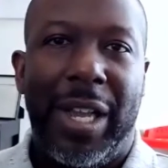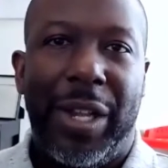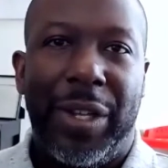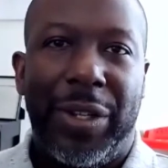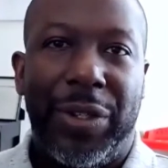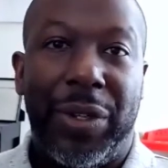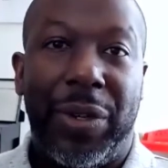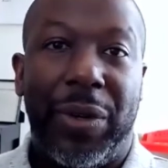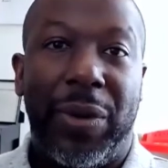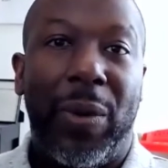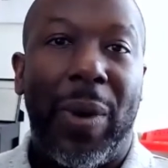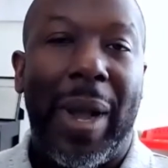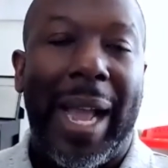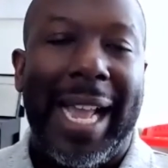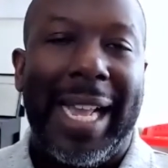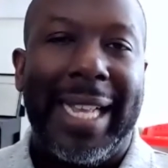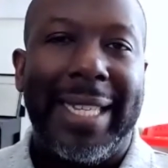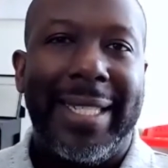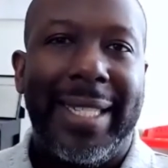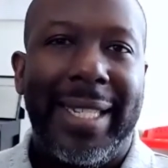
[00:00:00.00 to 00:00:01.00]
So,
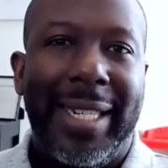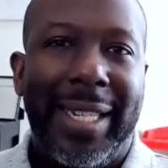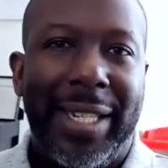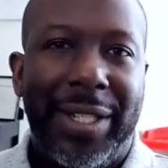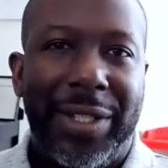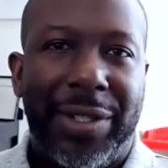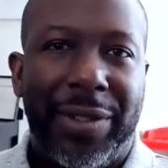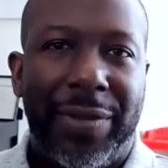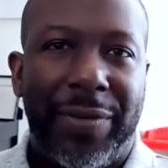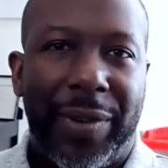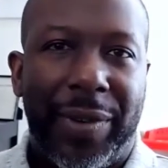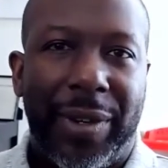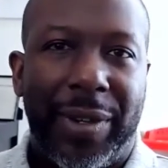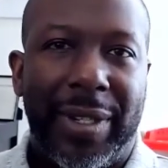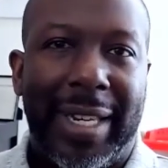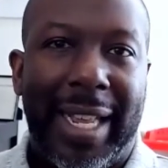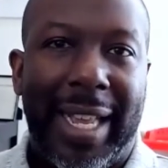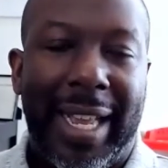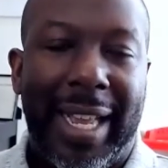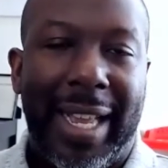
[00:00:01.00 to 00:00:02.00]
as an
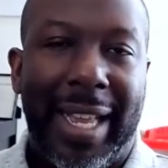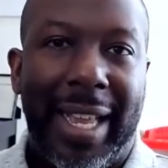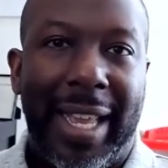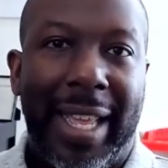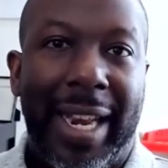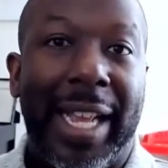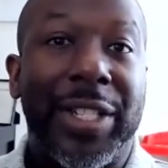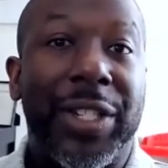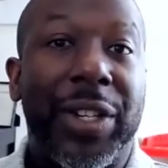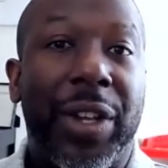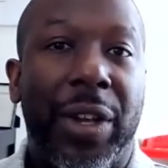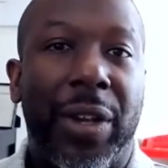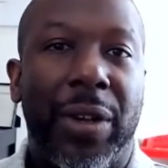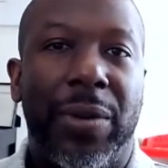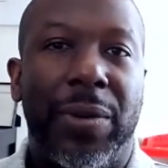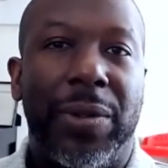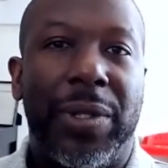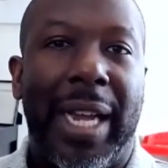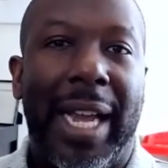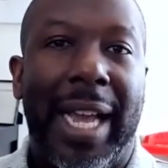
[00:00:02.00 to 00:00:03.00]
introvert and as a
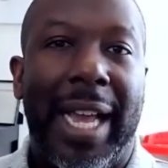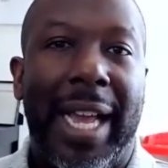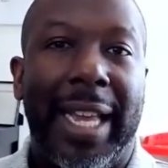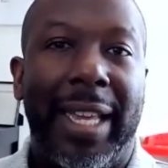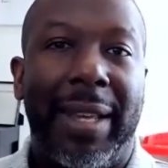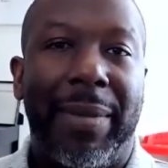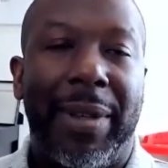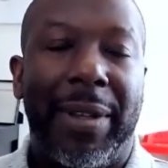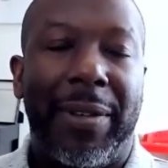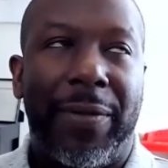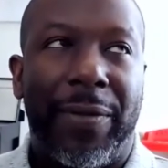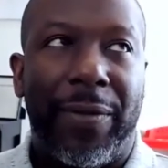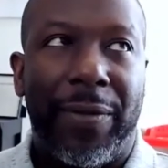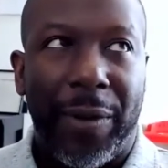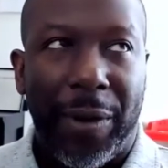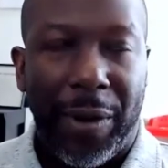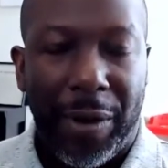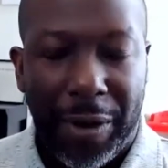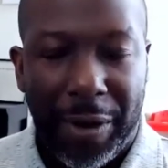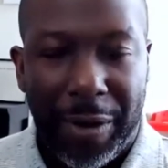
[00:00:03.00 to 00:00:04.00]
coach, I am a
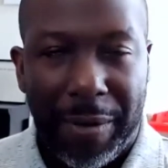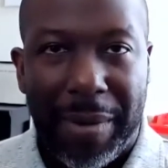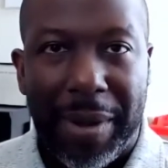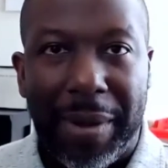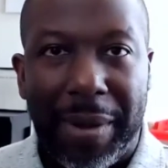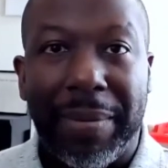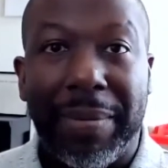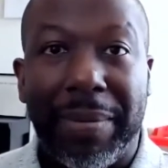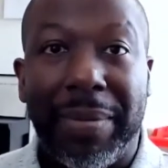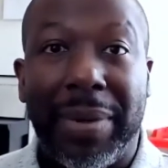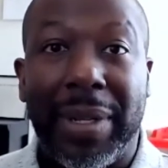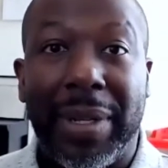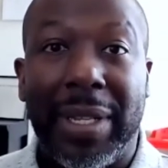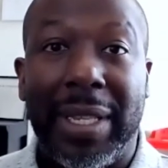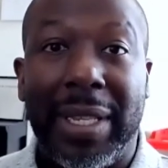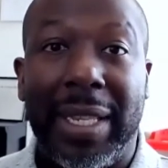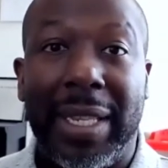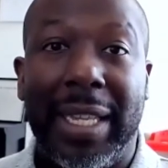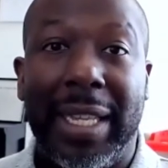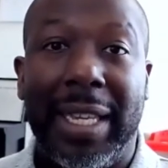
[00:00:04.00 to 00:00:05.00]
firm
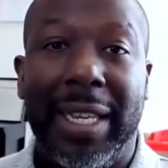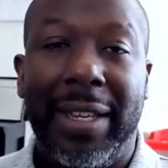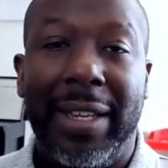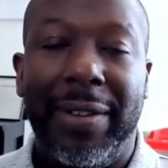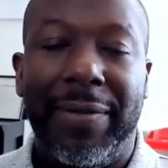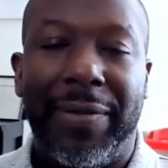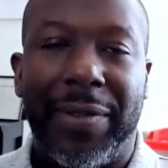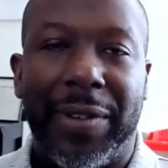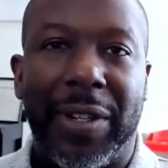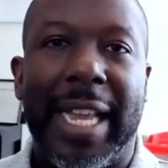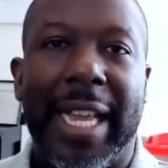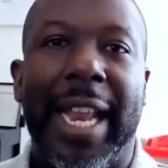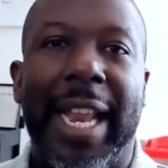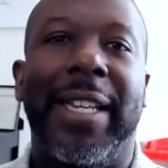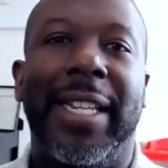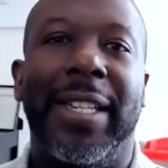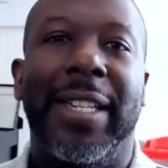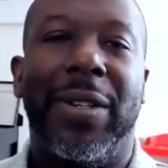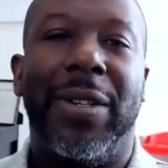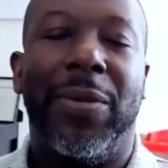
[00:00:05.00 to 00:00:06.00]
believer in
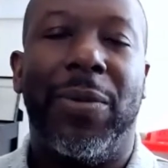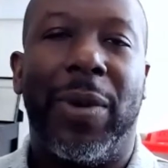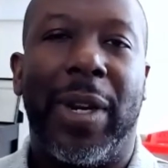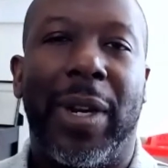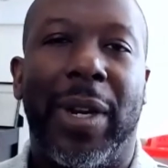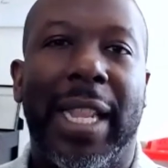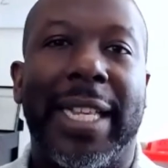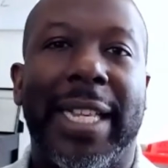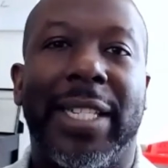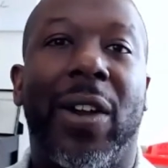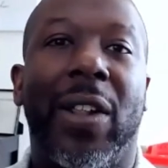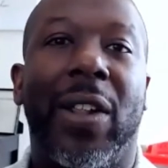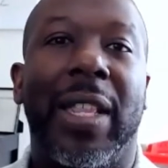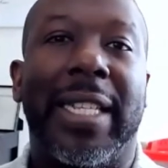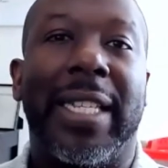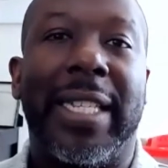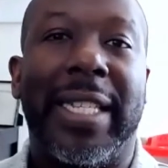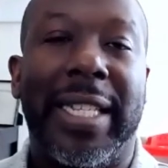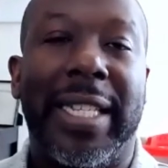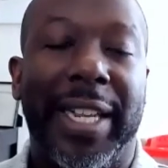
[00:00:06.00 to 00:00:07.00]
having what I like to call a
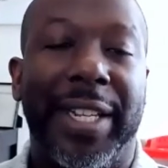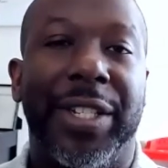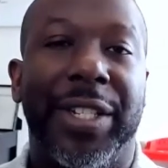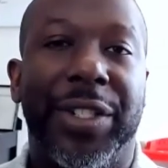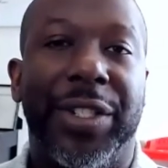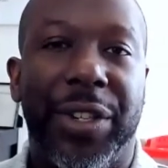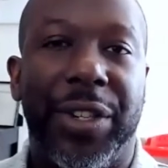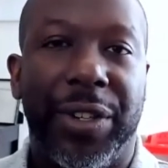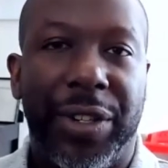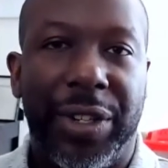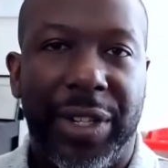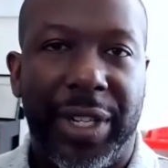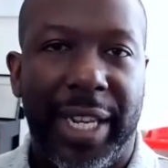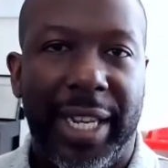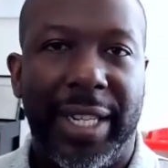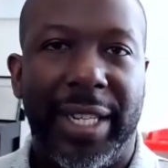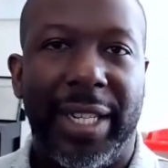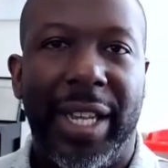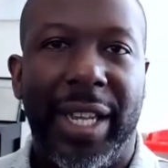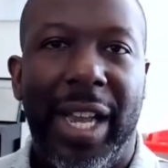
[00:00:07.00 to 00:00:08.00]
signature
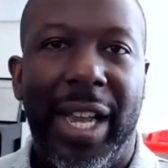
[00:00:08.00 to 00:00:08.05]
scent.